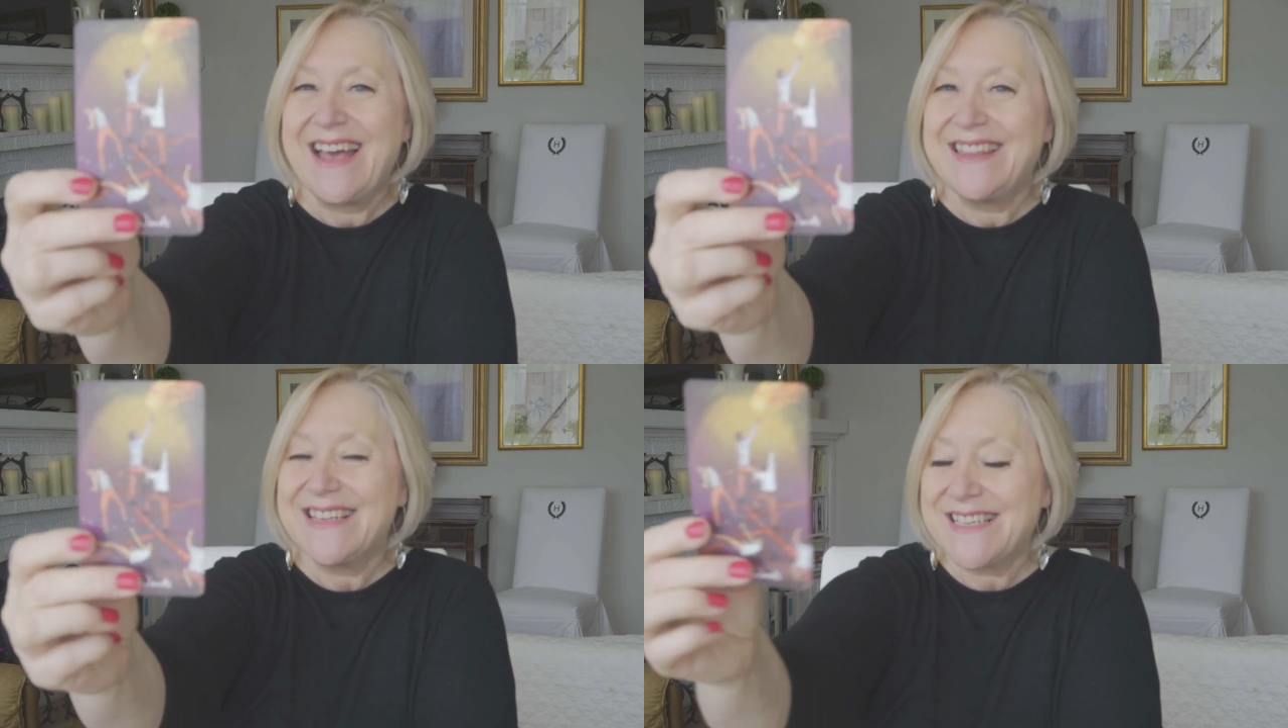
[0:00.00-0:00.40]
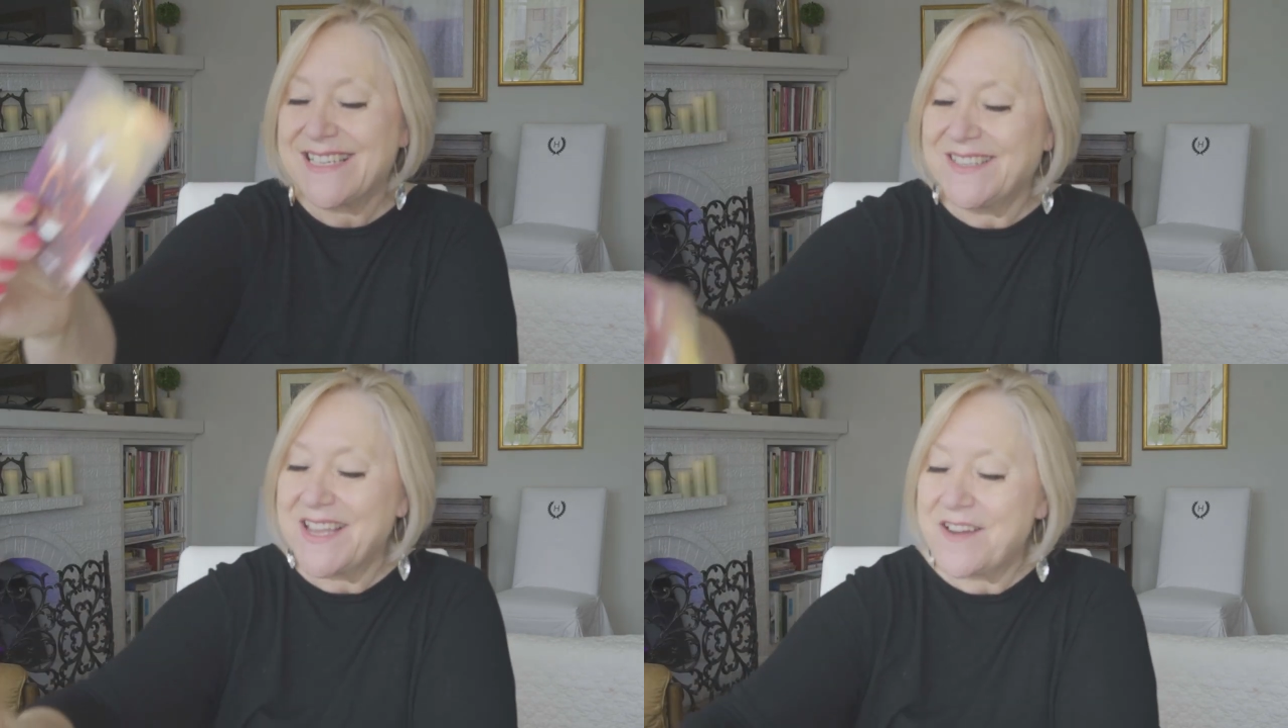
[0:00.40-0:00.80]
And this
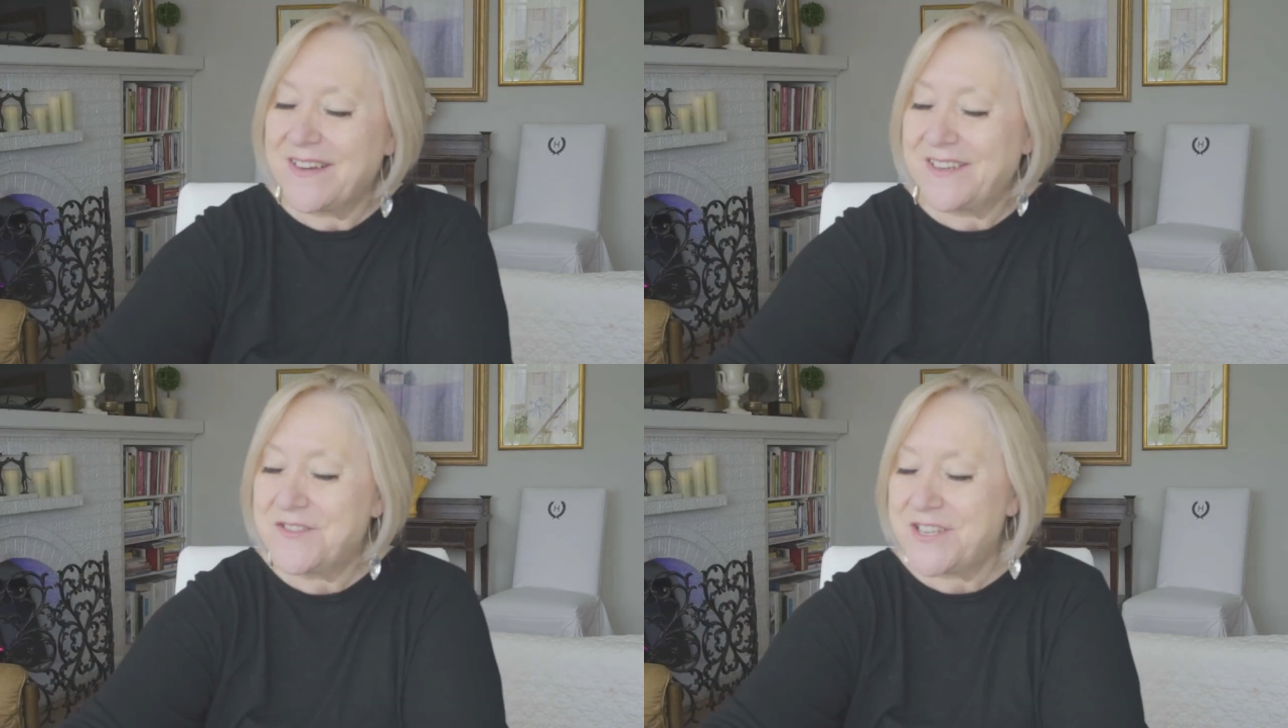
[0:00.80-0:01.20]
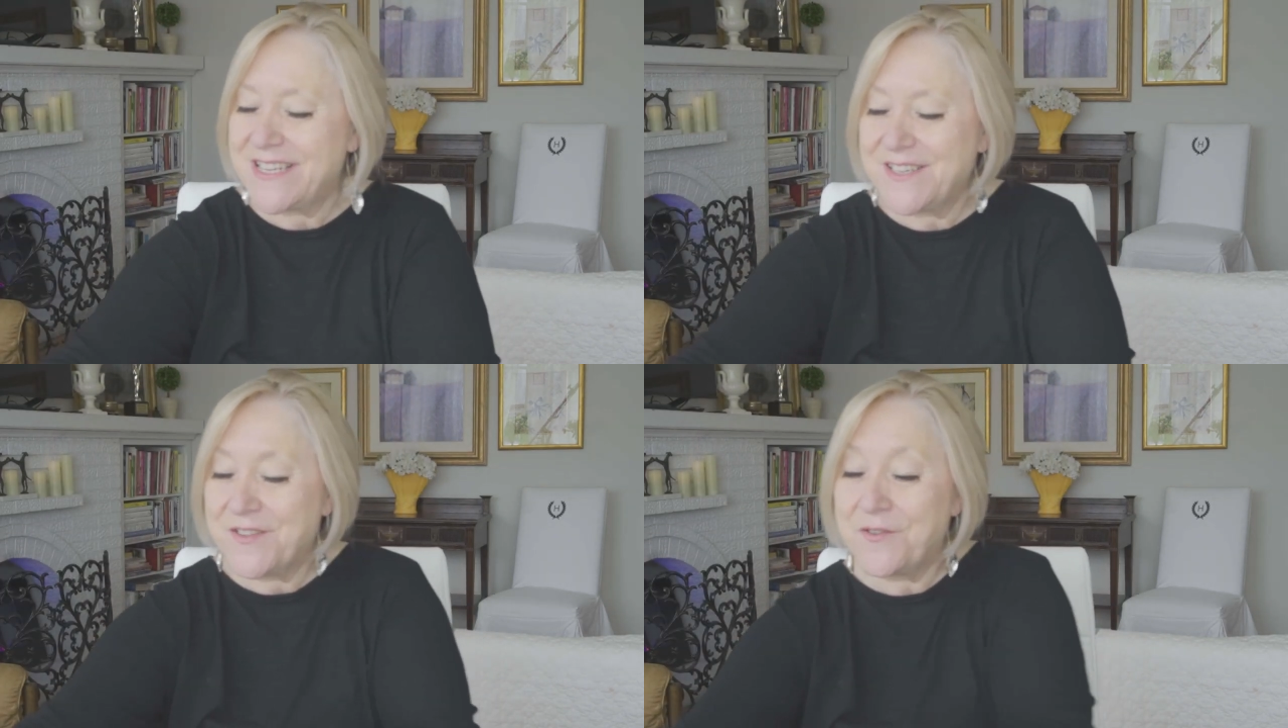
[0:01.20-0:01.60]
is Leo
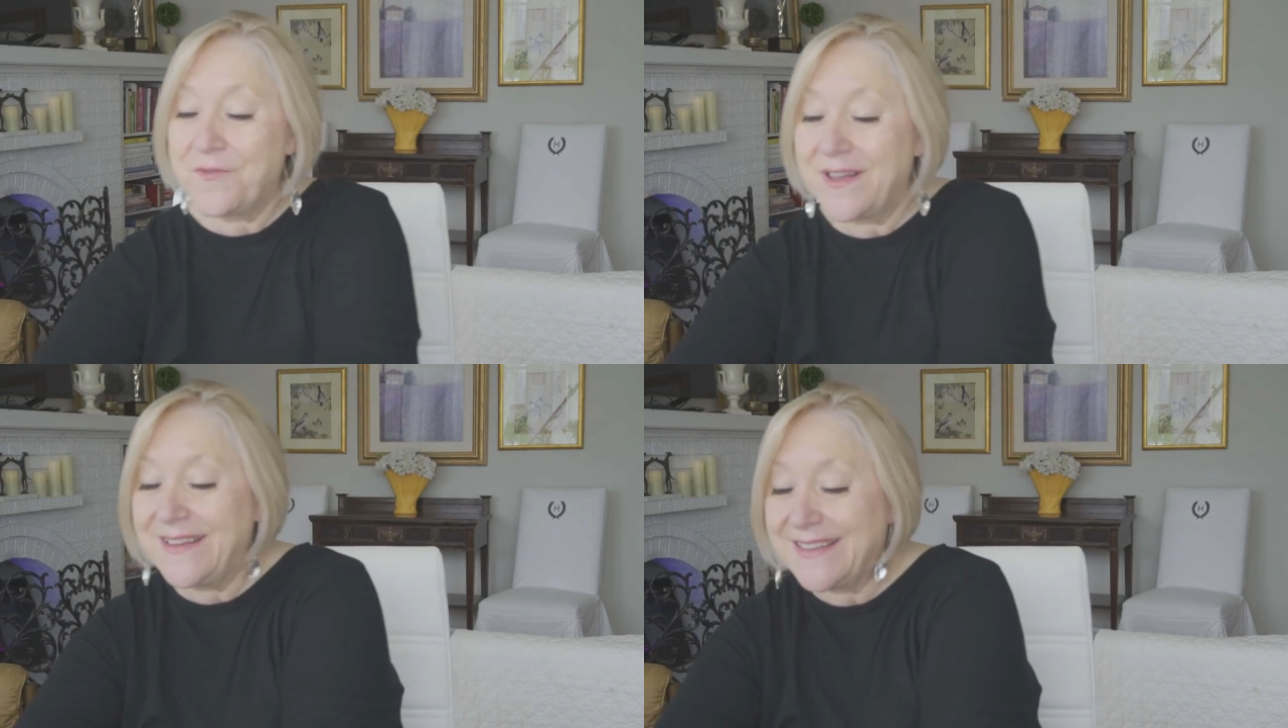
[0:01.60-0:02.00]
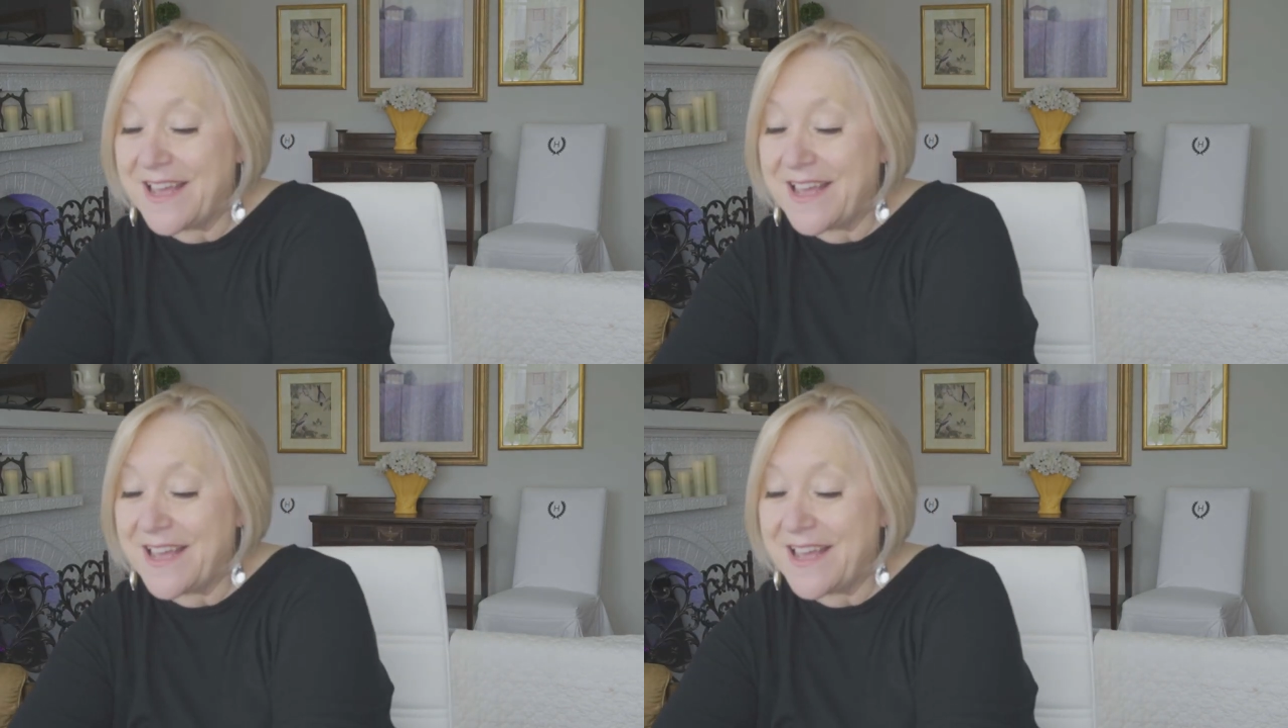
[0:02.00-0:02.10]
energy. So they're willing,